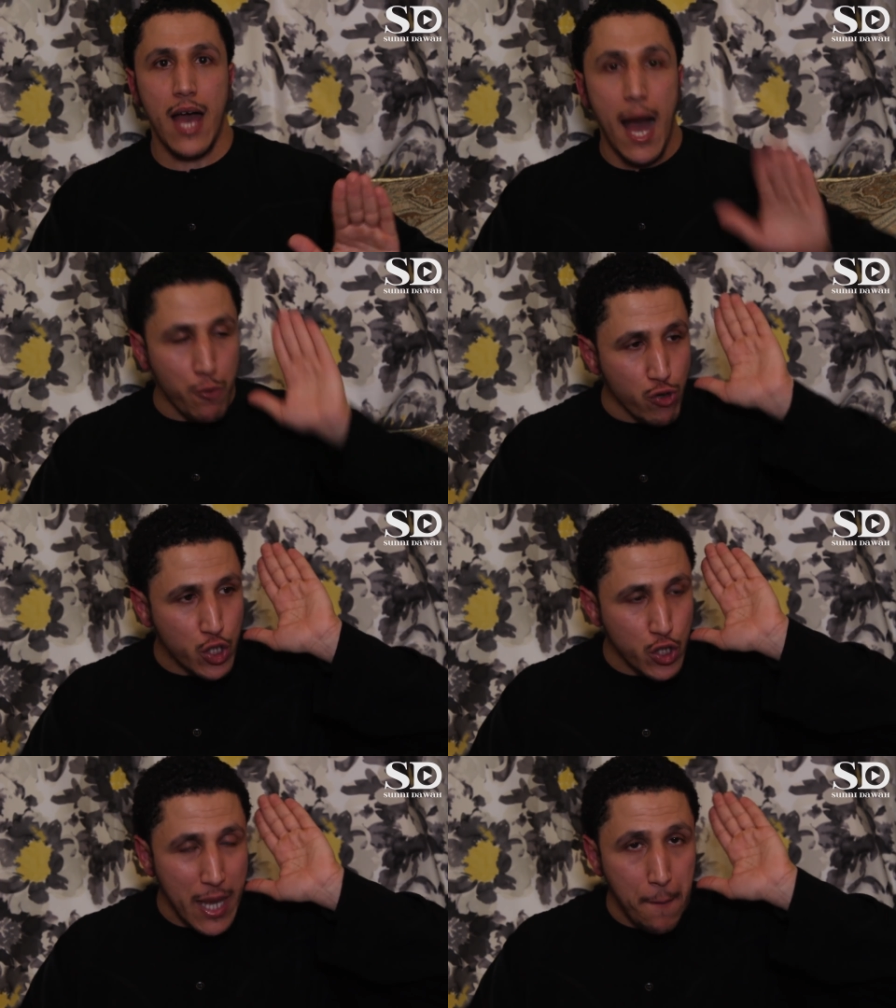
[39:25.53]
I'm going
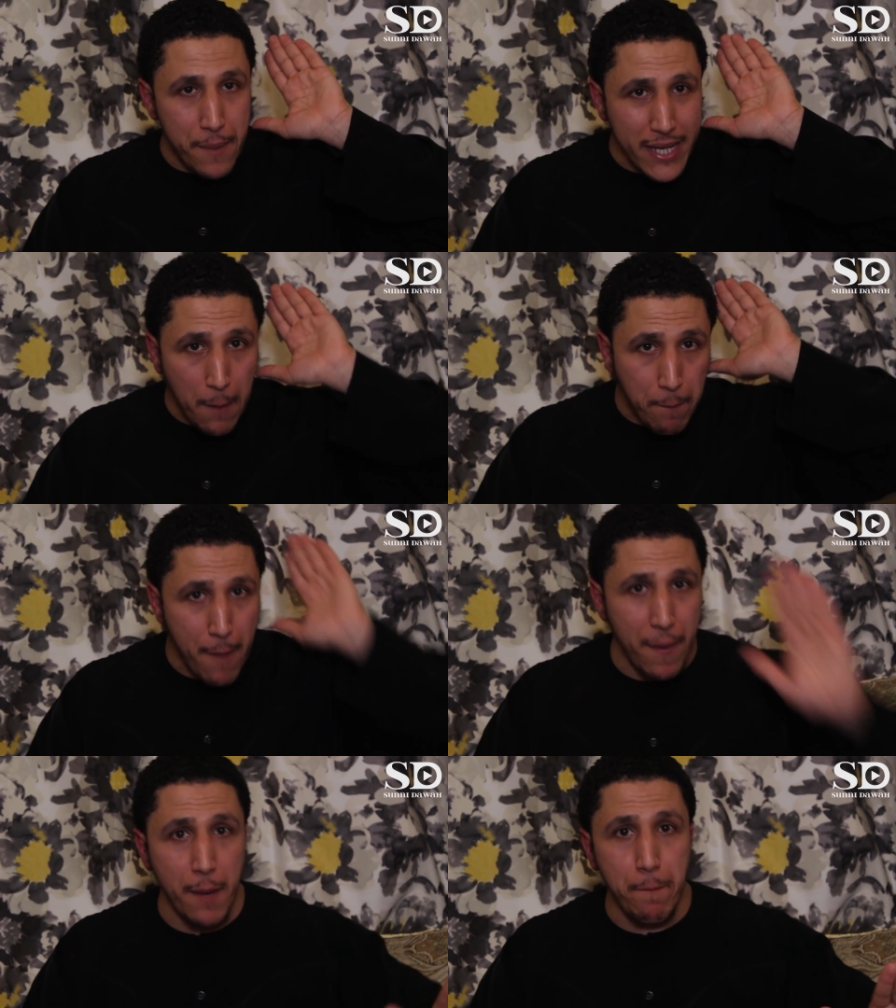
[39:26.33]
to say, bring a
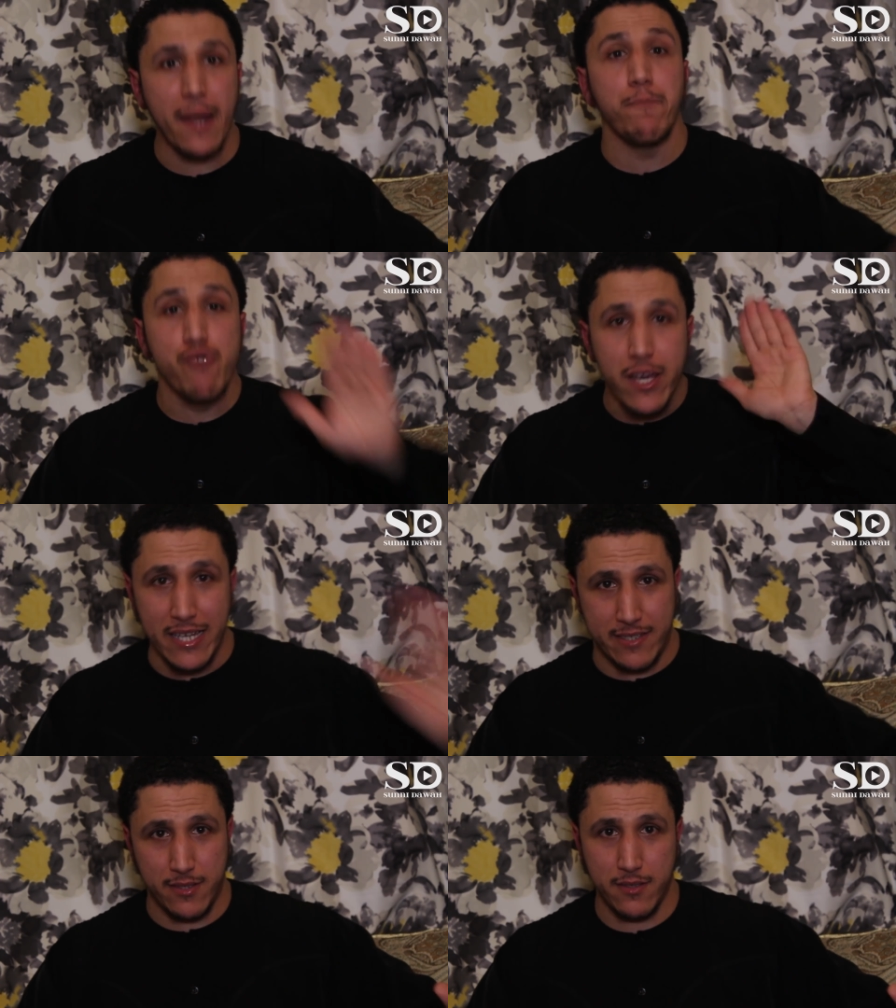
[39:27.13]
paper and a pen, bring
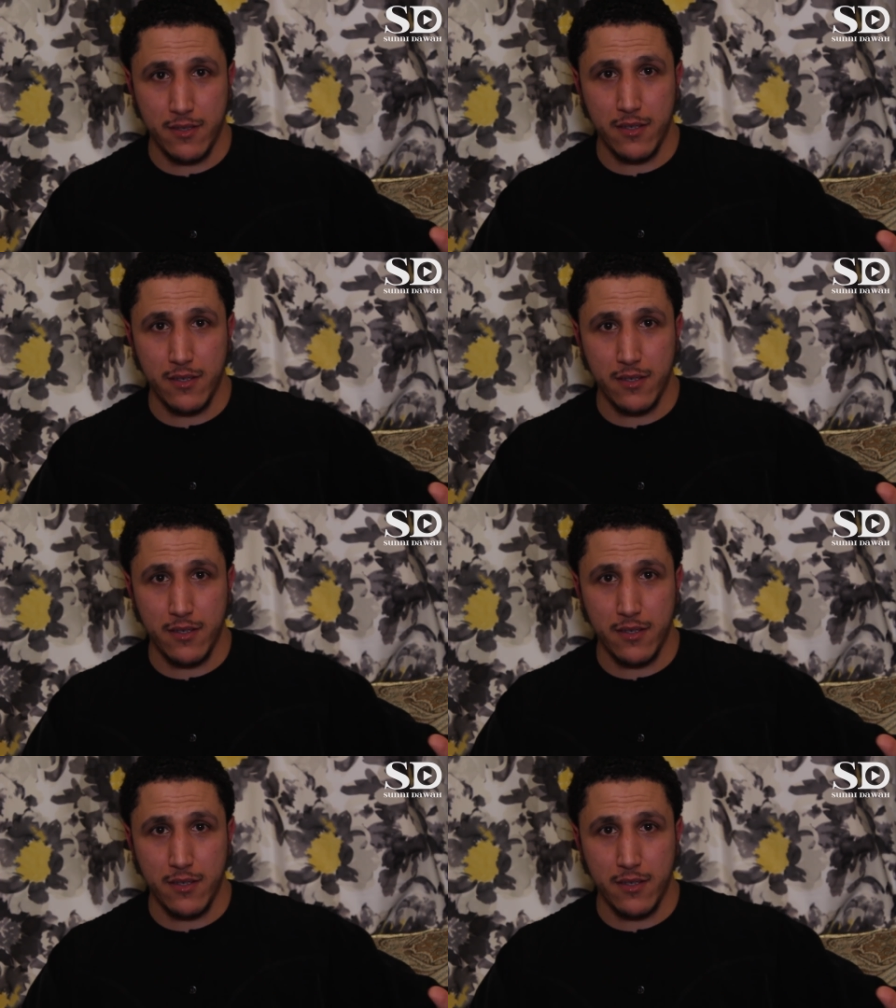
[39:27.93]
it.